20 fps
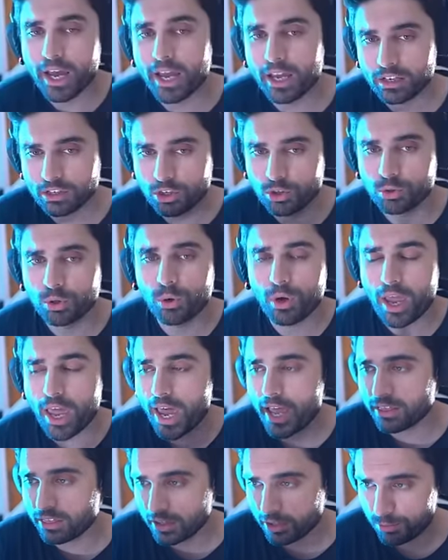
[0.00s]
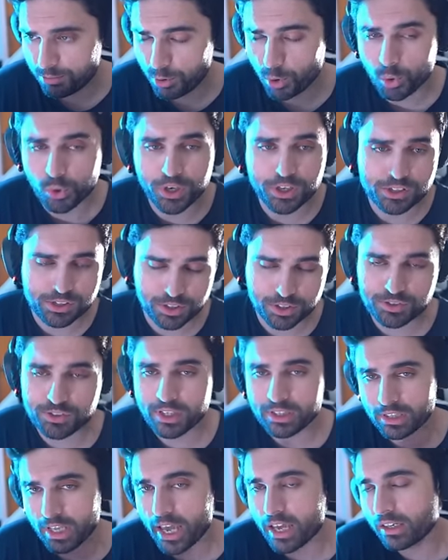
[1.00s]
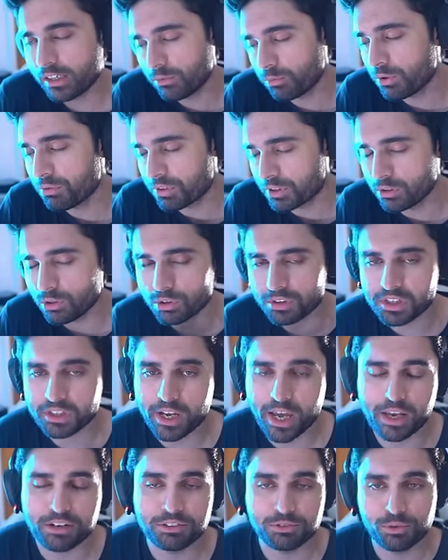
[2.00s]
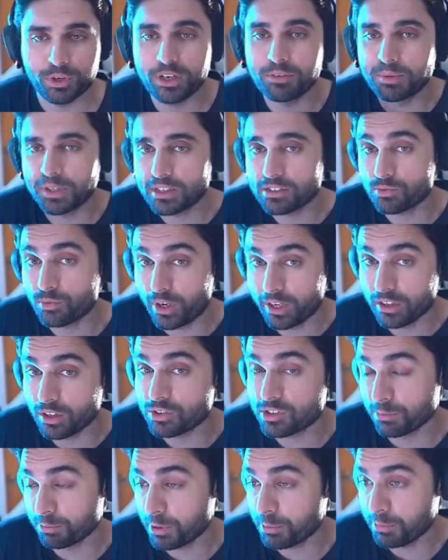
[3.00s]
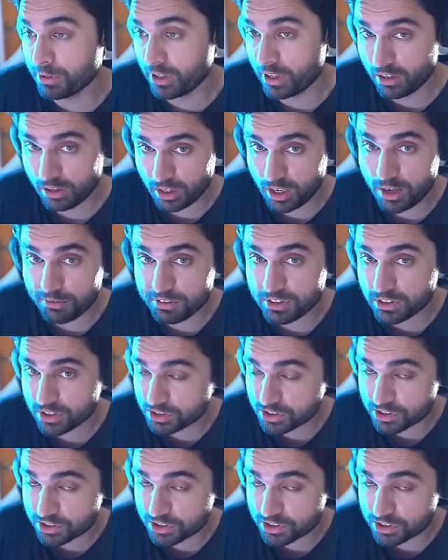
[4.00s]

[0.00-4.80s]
And, you know, had their points, this and that. And we were looking at it, right? Because right now some people are loving